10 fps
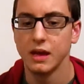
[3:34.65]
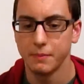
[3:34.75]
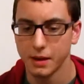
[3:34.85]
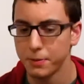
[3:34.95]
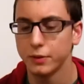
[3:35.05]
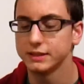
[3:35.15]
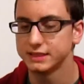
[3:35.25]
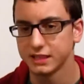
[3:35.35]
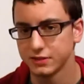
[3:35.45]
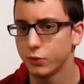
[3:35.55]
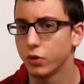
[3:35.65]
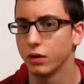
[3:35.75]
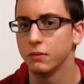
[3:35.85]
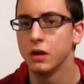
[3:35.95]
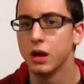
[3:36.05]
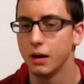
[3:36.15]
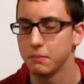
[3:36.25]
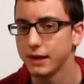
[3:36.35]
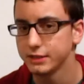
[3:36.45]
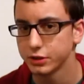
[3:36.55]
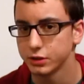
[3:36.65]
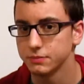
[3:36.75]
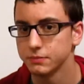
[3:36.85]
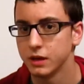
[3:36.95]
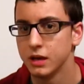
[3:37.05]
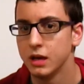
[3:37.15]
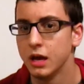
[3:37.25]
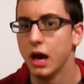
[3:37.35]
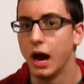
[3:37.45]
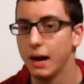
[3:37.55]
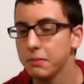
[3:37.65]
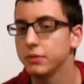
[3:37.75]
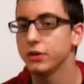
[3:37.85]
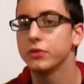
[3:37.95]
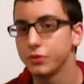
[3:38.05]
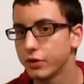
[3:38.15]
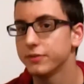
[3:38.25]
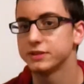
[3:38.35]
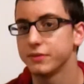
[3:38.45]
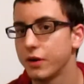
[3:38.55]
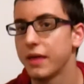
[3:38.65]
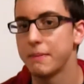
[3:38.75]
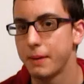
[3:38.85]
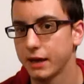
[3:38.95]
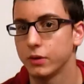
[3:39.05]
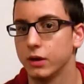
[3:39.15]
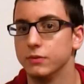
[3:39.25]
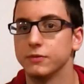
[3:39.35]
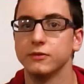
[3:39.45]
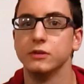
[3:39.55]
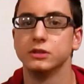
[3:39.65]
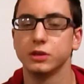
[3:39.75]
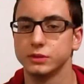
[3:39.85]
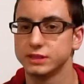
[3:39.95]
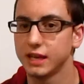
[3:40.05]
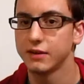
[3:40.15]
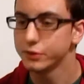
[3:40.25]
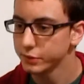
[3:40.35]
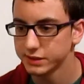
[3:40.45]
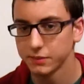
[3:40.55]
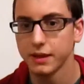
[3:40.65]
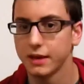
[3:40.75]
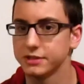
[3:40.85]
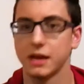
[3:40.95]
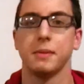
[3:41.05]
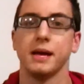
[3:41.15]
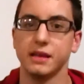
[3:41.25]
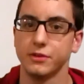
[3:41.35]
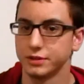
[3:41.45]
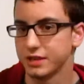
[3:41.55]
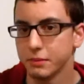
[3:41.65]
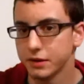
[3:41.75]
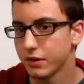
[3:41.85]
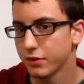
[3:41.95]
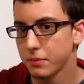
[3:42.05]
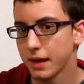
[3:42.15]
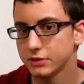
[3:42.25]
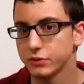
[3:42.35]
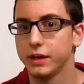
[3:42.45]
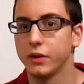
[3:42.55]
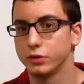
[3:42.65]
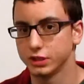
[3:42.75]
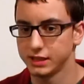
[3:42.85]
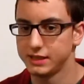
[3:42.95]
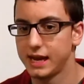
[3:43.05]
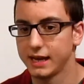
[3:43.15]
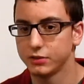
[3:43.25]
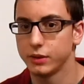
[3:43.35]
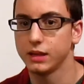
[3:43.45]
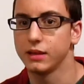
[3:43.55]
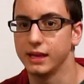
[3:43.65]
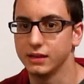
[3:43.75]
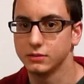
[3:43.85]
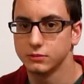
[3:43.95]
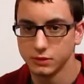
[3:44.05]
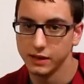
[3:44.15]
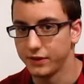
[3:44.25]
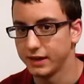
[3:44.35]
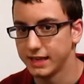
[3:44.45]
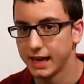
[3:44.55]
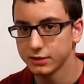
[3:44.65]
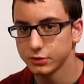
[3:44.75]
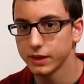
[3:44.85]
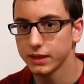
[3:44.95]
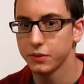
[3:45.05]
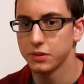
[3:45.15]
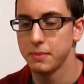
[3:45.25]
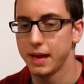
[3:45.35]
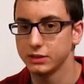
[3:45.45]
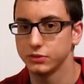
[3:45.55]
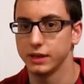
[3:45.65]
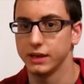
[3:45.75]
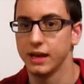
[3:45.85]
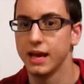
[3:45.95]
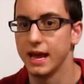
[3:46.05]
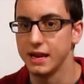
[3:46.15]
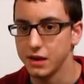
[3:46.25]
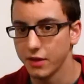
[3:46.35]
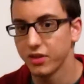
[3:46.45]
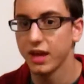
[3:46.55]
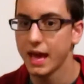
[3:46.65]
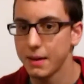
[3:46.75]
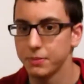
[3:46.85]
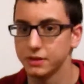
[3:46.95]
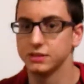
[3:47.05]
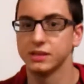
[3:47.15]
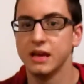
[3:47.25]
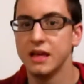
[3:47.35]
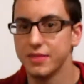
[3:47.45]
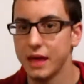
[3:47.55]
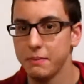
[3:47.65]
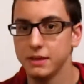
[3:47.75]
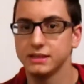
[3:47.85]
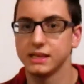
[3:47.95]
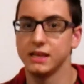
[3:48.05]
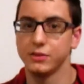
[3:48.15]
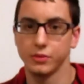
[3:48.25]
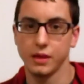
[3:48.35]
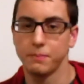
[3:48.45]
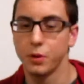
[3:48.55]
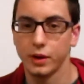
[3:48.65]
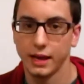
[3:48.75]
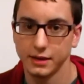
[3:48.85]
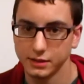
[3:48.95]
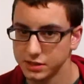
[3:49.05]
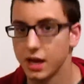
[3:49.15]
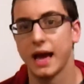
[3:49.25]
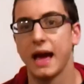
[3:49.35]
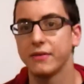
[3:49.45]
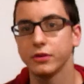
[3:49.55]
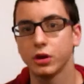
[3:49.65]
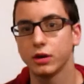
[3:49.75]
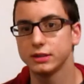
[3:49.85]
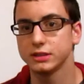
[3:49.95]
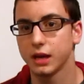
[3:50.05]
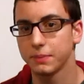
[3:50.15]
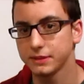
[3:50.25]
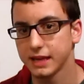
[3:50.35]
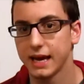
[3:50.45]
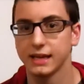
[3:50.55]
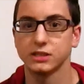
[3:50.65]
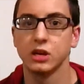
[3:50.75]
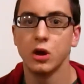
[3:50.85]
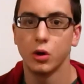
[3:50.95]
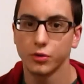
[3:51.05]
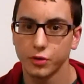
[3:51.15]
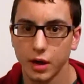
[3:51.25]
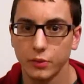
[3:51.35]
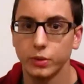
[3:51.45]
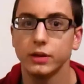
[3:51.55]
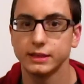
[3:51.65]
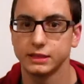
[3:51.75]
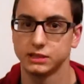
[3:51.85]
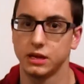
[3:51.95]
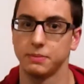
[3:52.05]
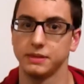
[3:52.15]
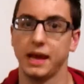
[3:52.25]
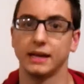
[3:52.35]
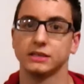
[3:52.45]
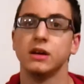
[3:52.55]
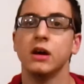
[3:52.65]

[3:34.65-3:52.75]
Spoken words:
My opponent sets 4. On my turn, I'm a little nervous of all that back row. So instead of doing something else, I might either summon another Mageline or just attack directly. If I attack directly with the Mageline and nothing happens, that means that either the opponent does not have a card to stop attacks or they're not willing to stop attacks.